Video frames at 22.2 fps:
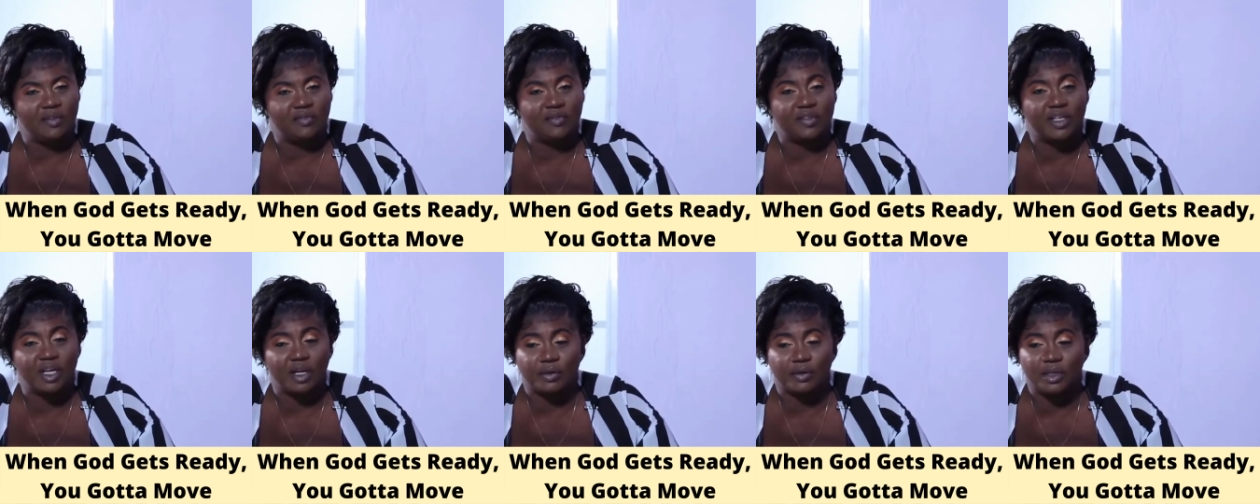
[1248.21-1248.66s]

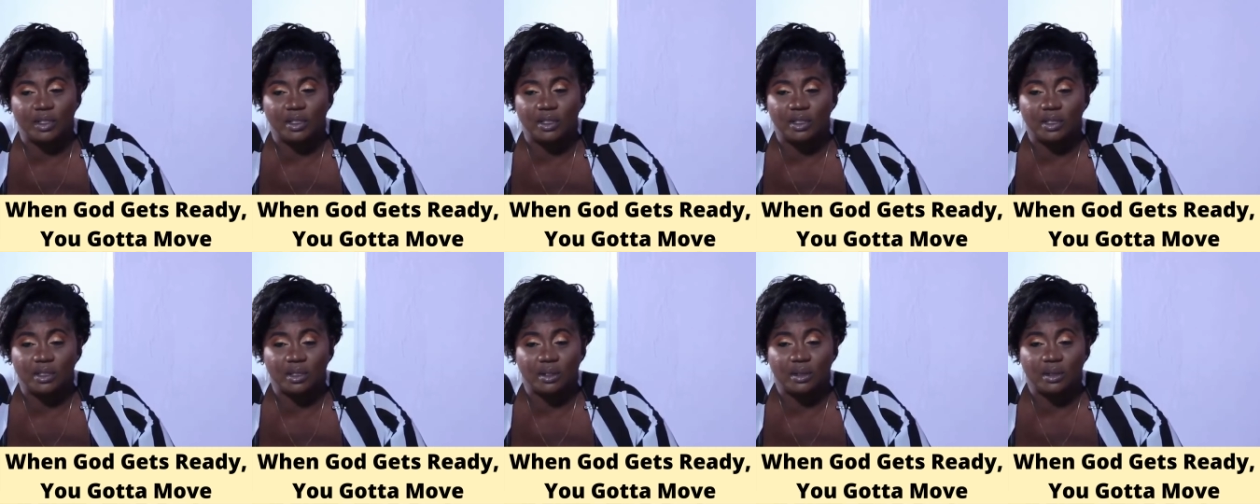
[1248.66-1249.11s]
I've carried
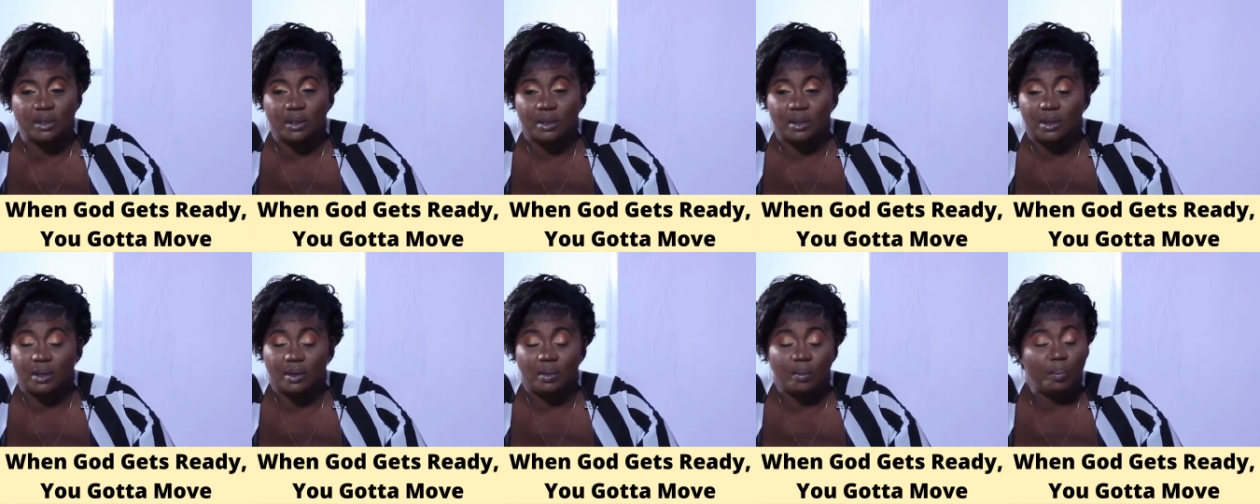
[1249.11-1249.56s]

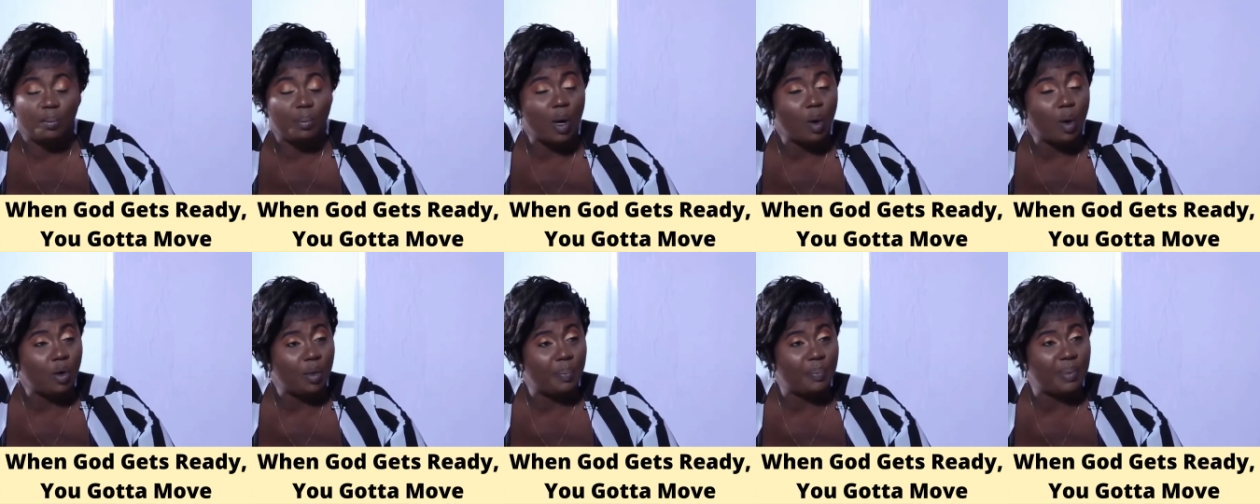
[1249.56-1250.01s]

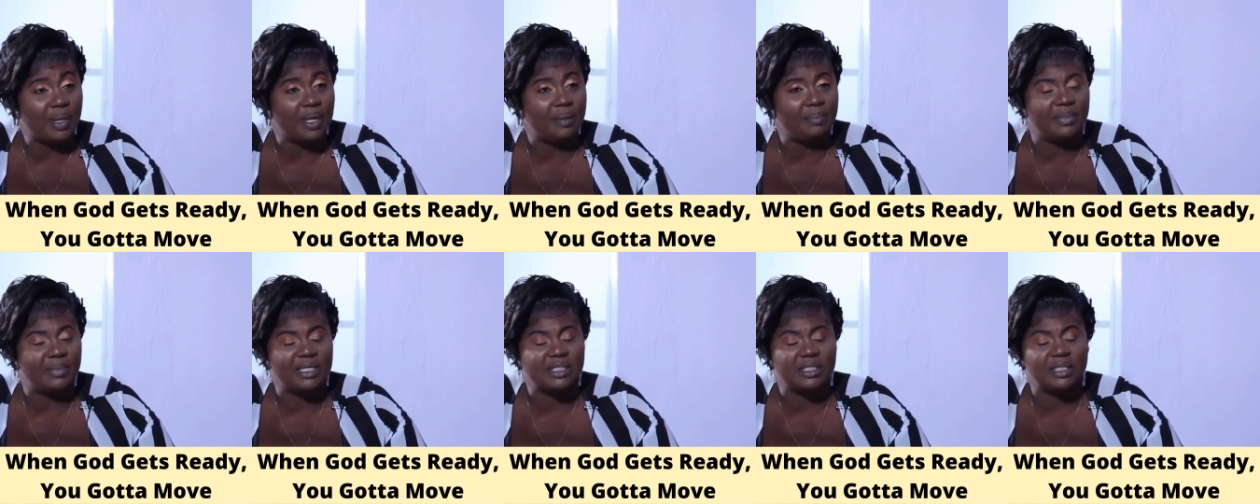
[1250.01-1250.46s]
power
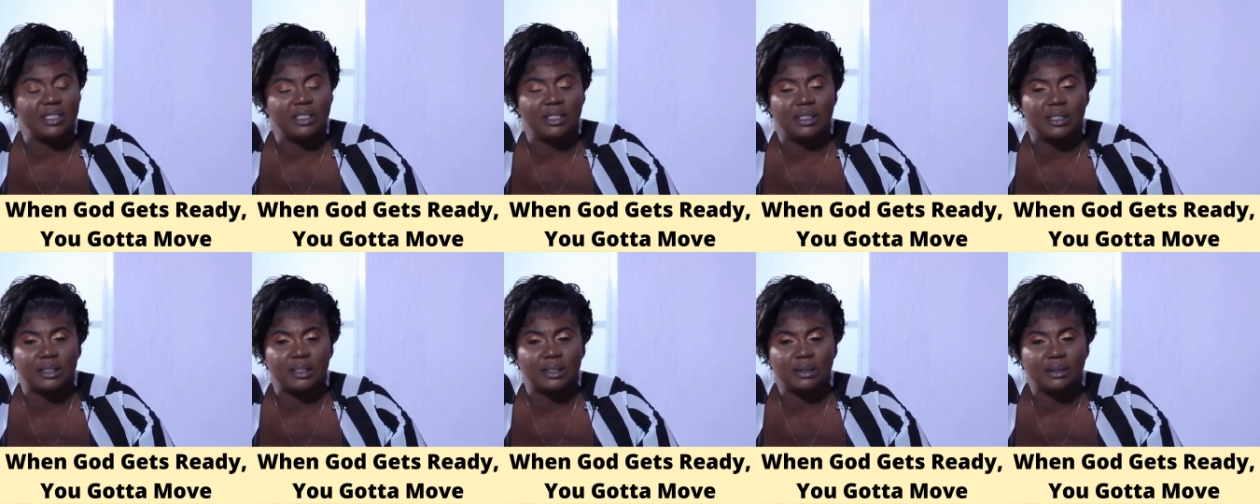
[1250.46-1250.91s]
pack
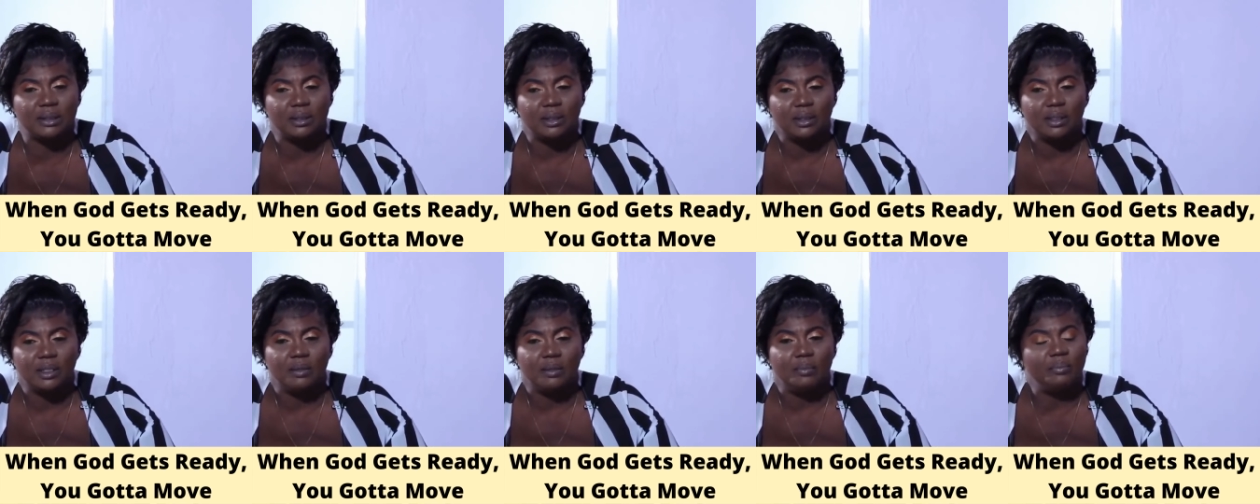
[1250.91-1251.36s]
message
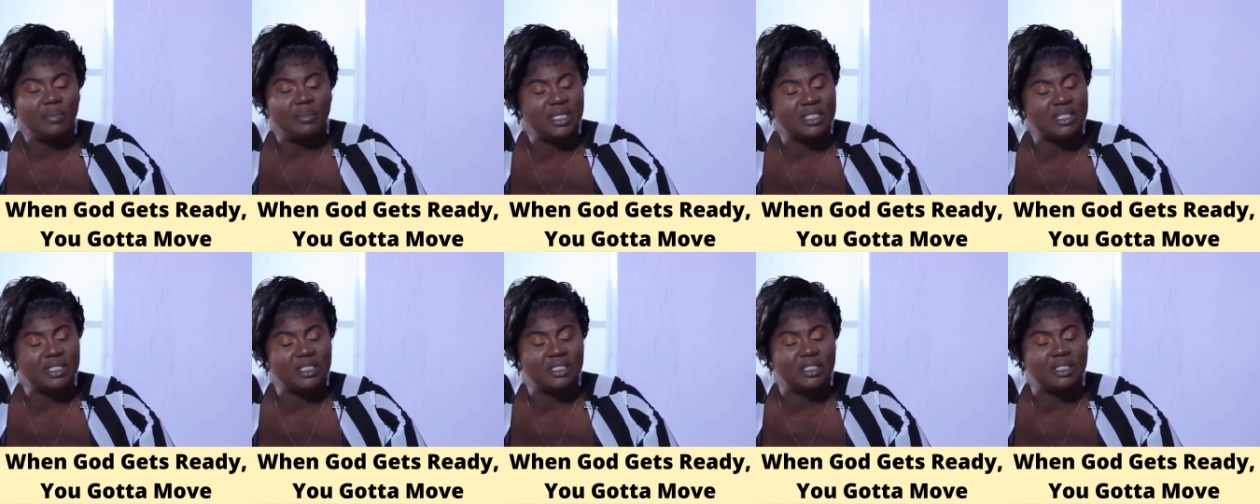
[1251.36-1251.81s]

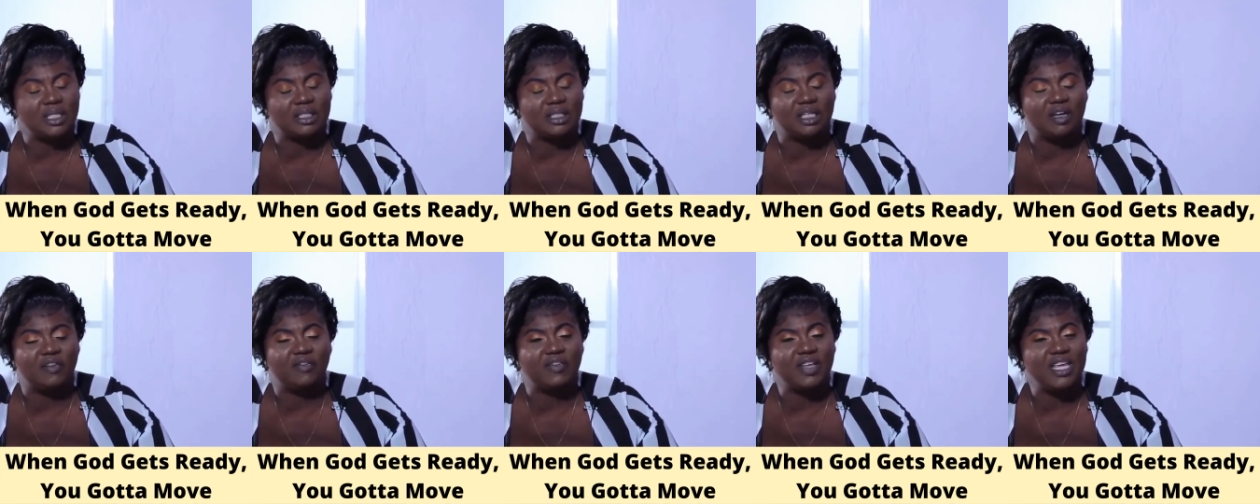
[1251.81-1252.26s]

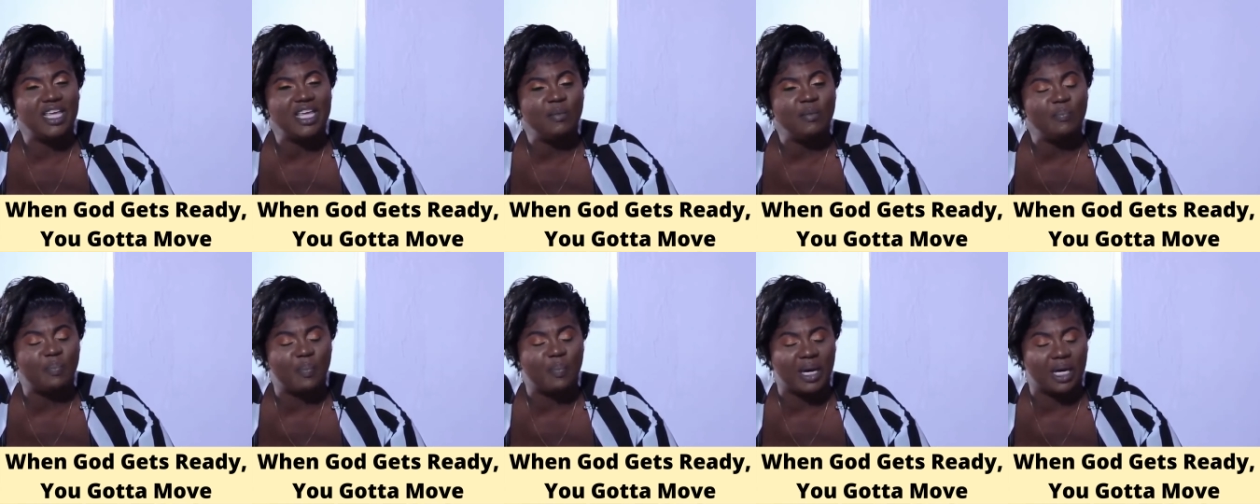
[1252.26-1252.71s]
that have
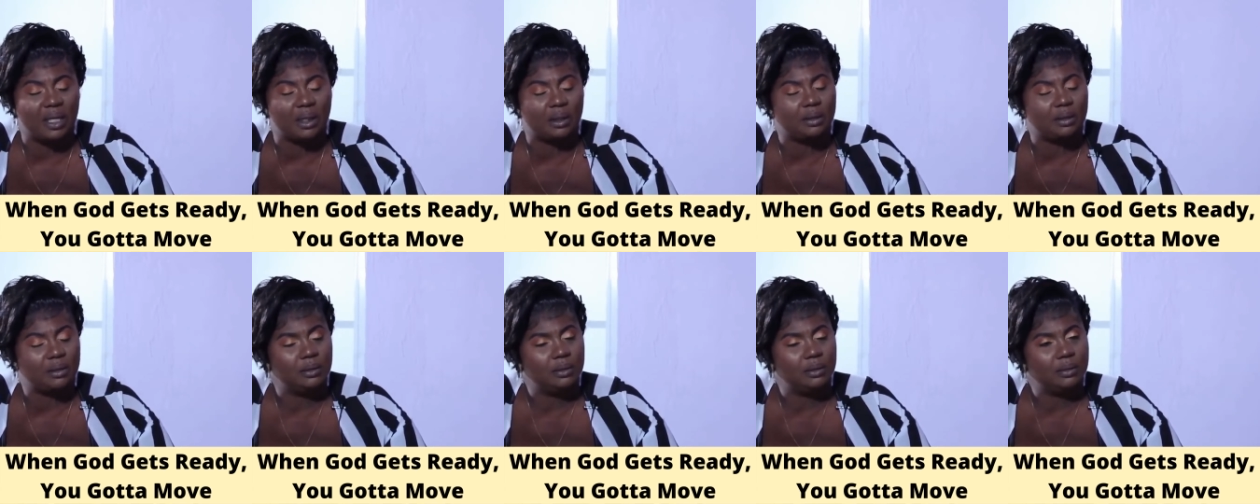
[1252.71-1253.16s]

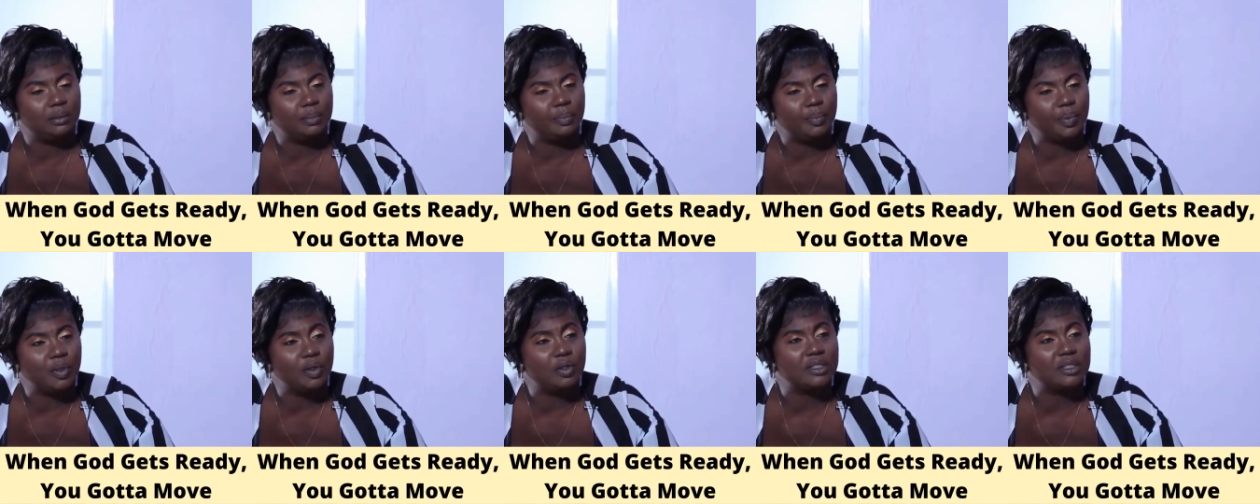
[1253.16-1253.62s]
impacted
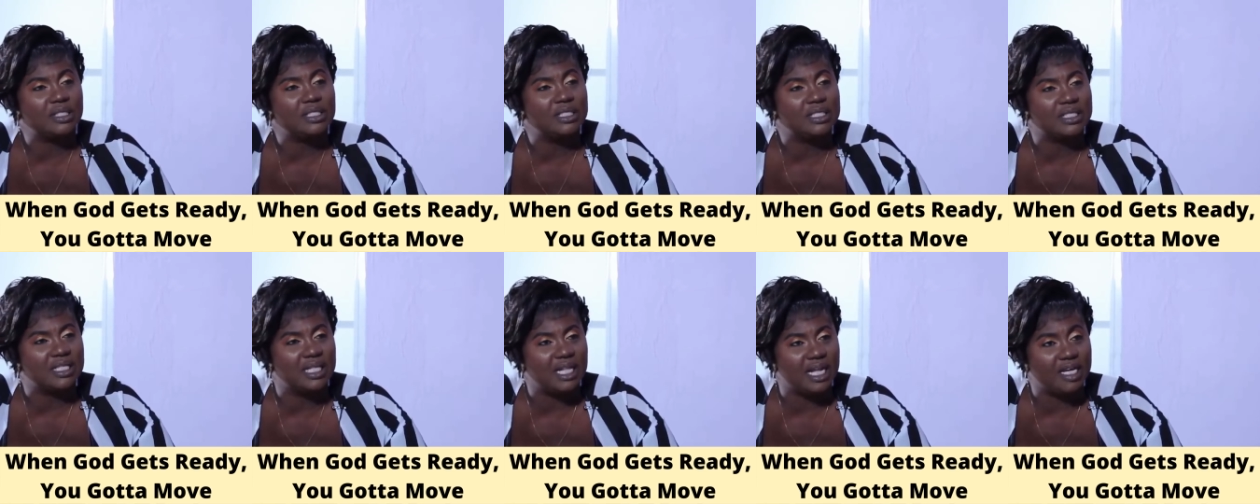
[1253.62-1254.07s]

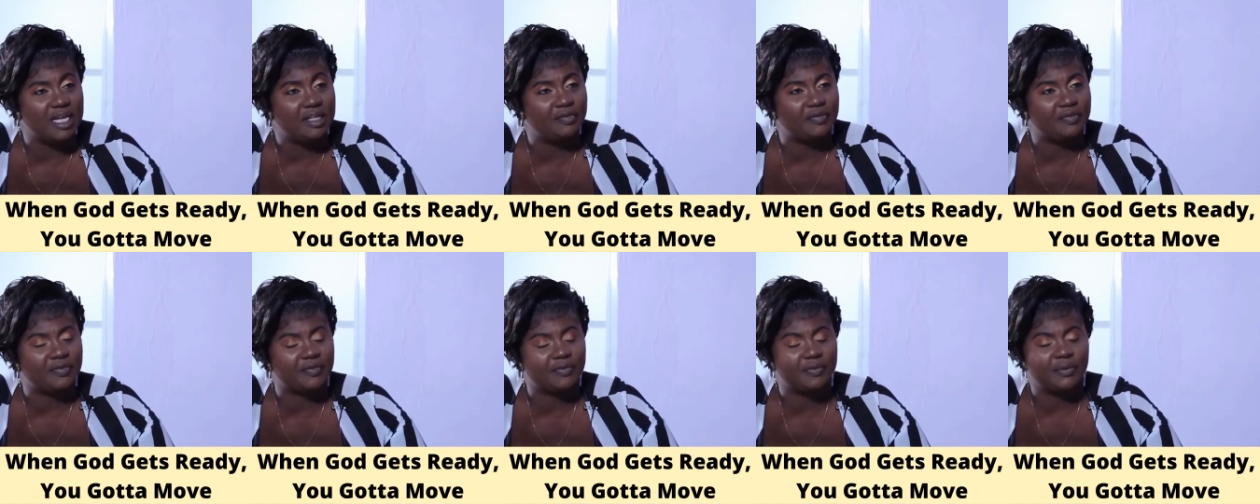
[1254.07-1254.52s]
person's
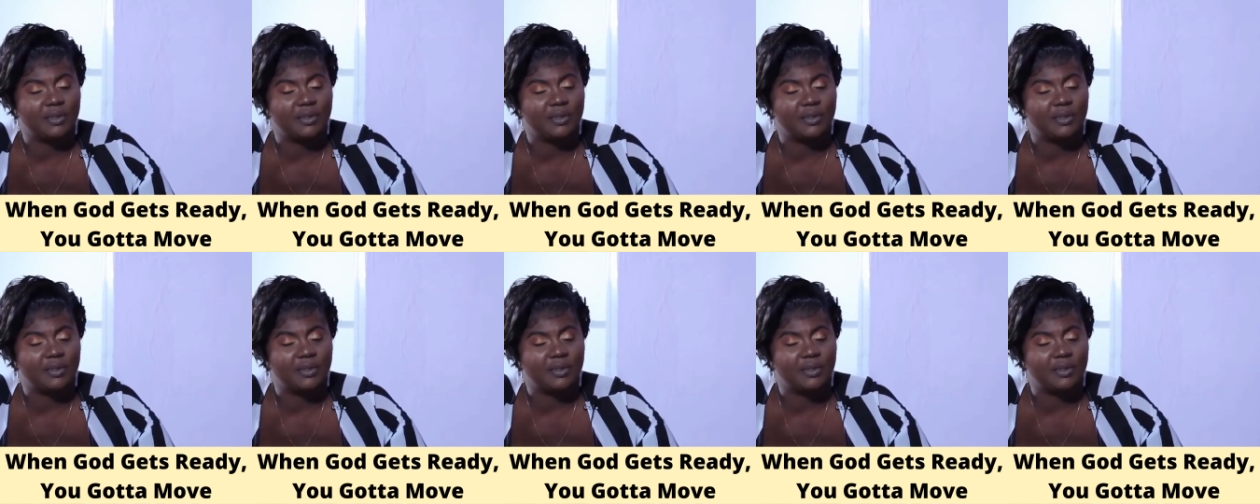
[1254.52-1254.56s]
life.